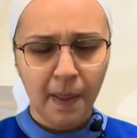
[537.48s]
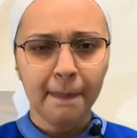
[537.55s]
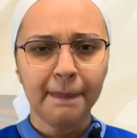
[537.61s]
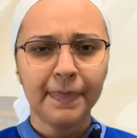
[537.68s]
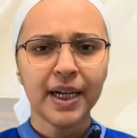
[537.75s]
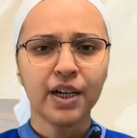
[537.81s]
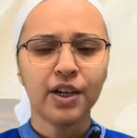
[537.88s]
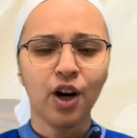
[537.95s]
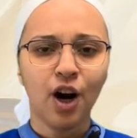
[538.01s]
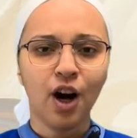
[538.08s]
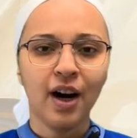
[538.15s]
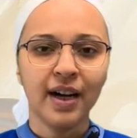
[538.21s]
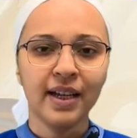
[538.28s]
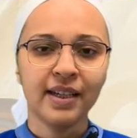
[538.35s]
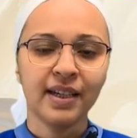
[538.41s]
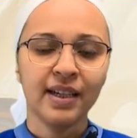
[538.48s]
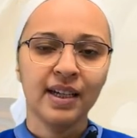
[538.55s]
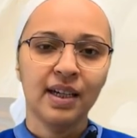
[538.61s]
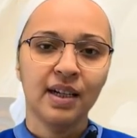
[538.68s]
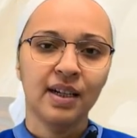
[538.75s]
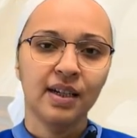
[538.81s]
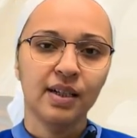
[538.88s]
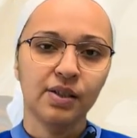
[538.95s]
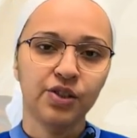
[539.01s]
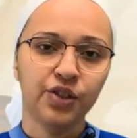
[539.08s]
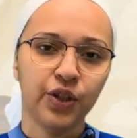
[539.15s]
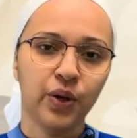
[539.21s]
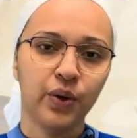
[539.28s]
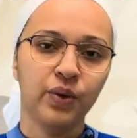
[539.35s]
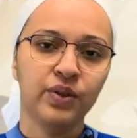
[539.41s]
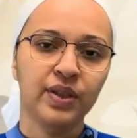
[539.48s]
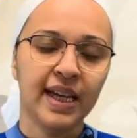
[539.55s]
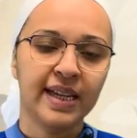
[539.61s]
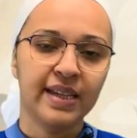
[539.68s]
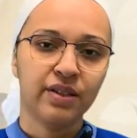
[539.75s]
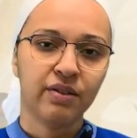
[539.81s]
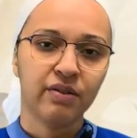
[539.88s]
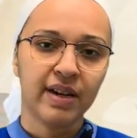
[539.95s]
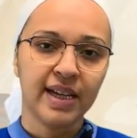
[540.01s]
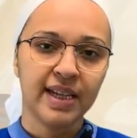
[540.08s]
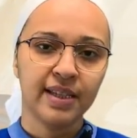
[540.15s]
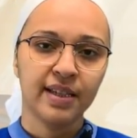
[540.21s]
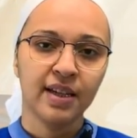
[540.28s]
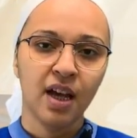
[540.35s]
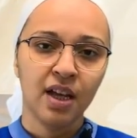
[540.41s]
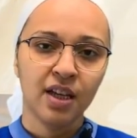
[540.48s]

But God showed his grace,